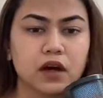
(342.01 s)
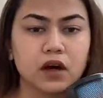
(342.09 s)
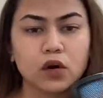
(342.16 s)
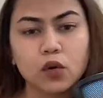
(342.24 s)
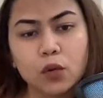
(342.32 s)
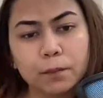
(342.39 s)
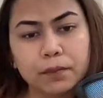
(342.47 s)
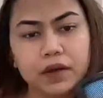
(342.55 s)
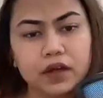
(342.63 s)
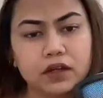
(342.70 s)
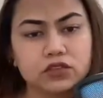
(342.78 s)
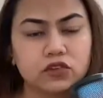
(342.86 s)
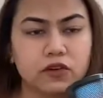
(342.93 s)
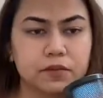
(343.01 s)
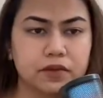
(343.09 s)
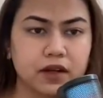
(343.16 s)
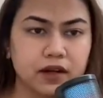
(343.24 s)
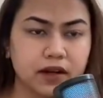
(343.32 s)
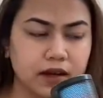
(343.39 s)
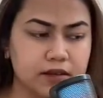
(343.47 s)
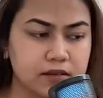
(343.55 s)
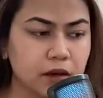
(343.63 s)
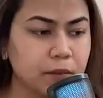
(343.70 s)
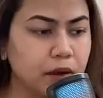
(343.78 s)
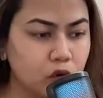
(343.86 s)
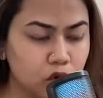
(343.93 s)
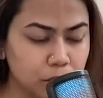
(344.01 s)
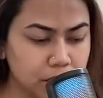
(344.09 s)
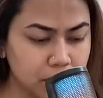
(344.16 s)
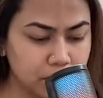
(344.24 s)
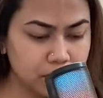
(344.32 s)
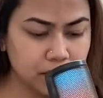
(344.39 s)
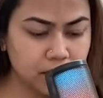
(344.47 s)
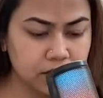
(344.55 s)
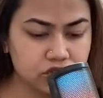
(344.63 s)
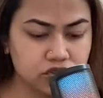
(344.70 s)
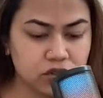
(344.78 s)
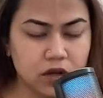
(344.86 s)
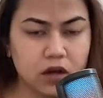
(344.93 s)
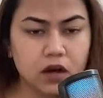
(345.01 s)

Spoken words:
a home page, a website has about me page,